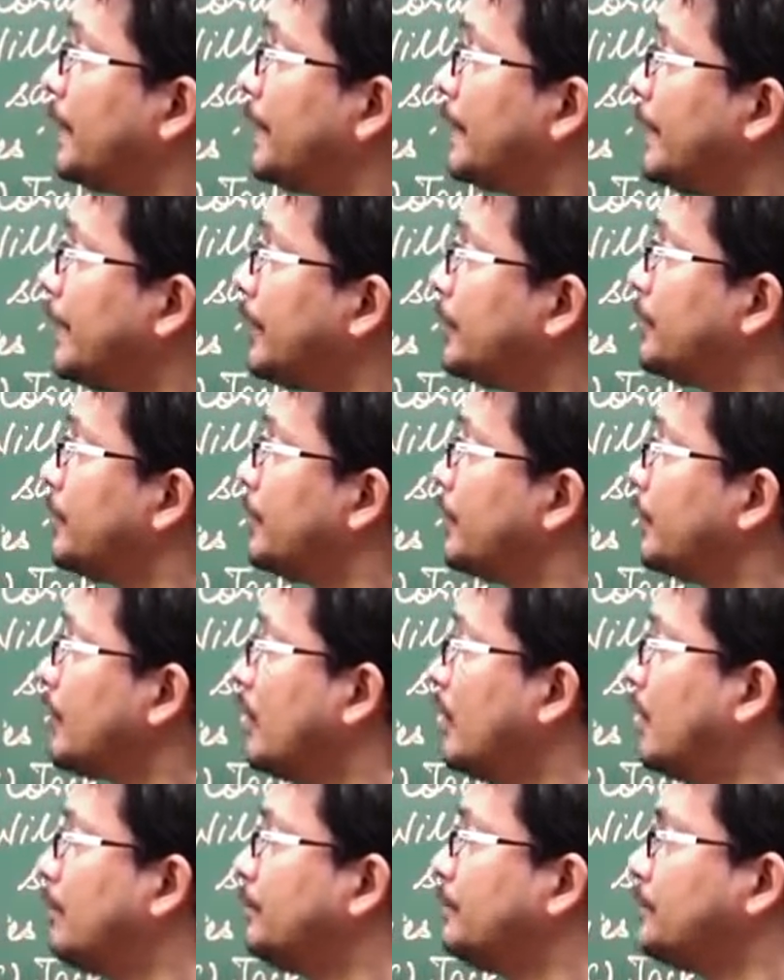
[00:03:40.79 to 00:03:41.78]
characters
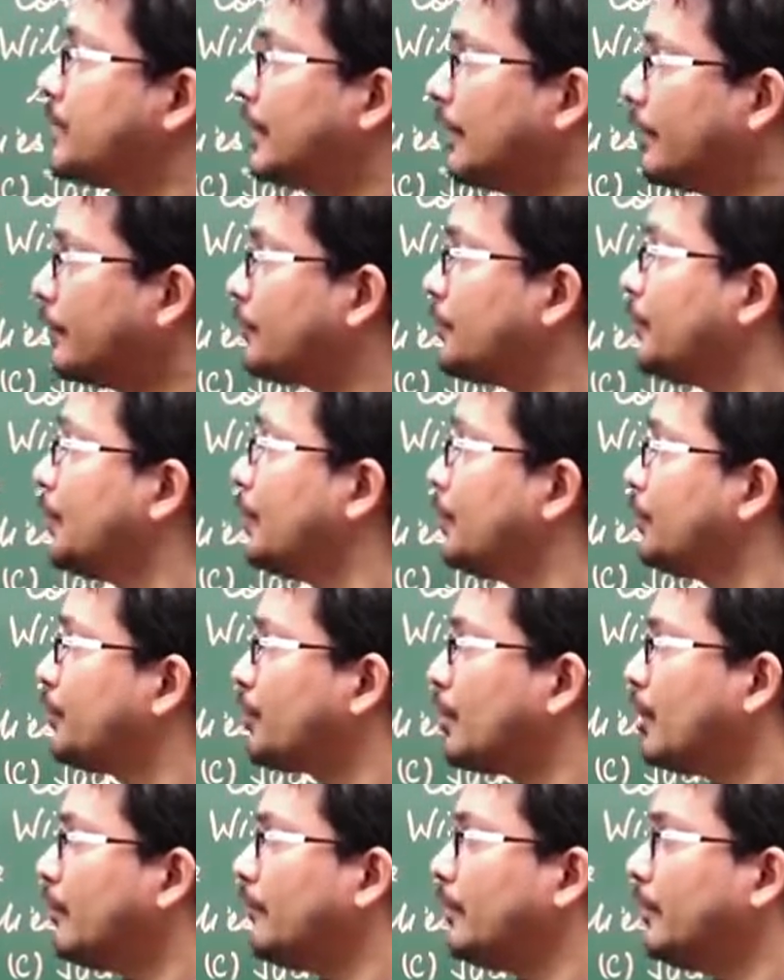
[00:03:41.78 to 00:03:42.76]
of Charles Dickens
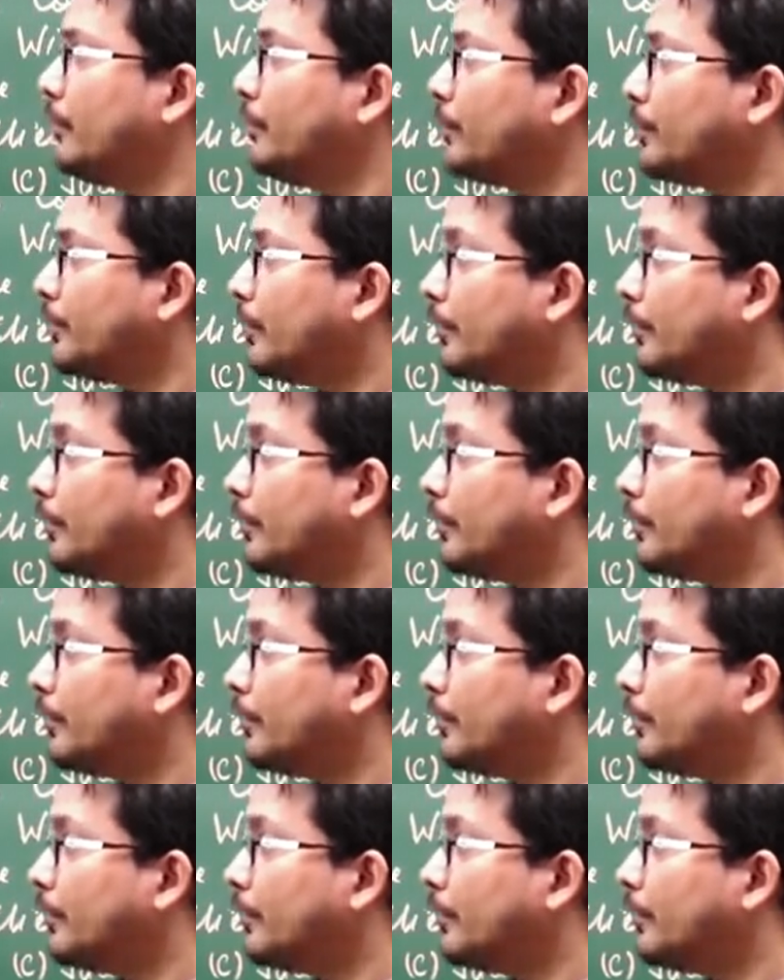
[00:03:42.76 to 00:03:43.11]
novels